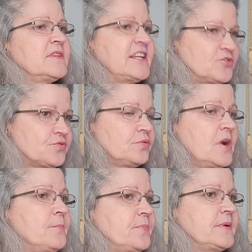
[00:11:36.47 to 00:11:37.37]
that
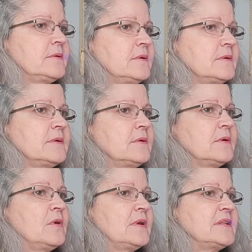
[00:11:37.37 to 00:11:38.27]
Trump
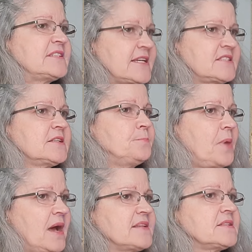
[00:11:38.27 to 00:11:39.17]
tested
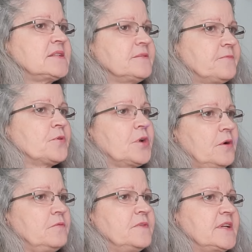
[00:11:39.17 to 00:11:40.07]
positive for
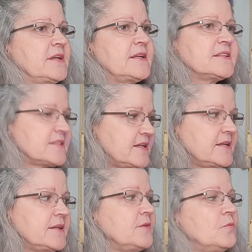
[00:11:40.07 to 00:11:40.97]
COVID? Is
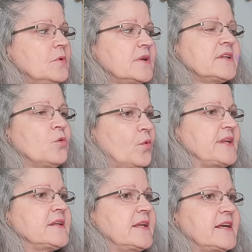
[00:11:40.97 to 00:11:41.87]
anyone
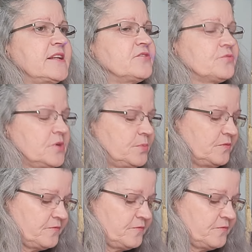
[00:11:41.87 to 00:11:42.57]
going to get in trouble